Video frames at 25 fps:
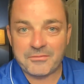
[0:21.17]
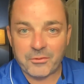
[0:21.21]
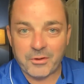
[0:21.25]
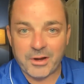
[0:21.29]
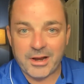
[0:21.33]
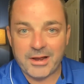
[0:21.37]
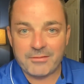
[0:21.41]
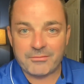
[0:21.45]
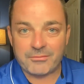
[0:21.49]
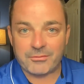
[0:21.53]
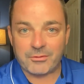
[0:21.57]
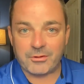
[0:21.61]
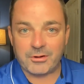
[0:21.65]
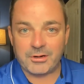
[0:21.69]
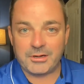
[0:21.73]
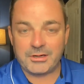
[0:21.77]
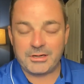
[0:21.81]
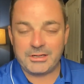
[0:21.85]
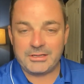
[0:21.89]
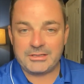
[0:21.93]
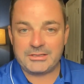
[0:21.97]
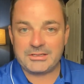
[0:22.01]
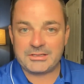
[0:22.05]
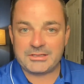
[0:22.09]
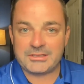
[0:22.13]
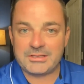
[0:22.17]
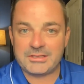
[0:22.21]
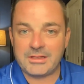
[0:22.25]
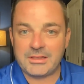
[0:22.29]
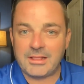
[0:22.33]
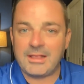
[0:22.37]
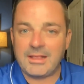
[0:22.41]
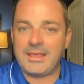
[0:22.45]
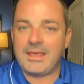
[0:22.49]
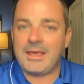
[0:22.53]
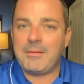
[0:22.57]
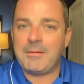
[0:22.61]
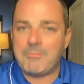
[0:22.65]
forever and just
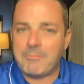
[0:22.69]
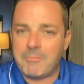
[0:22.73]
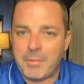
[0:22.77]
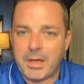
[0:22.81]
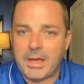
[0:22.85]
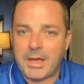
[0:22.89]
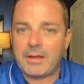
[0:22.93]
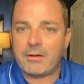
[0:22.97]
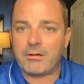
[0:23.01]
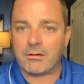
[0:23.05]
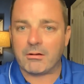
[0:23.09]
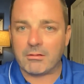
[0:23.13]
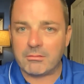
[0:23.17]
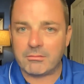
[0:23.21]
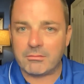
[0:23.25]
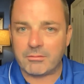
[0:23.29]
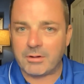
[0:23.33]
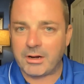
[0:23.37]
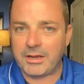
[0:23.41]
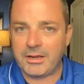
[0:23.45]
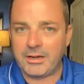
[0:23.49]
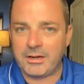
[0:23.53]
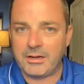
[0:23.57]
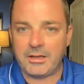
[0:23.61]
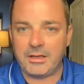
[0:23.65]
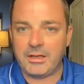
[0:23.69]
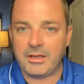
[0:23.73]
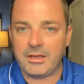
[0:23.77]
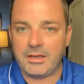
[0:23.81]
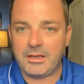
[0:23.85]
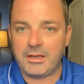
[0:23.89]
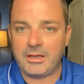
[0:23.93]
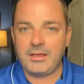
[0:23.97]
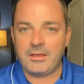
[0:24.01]
get better, right?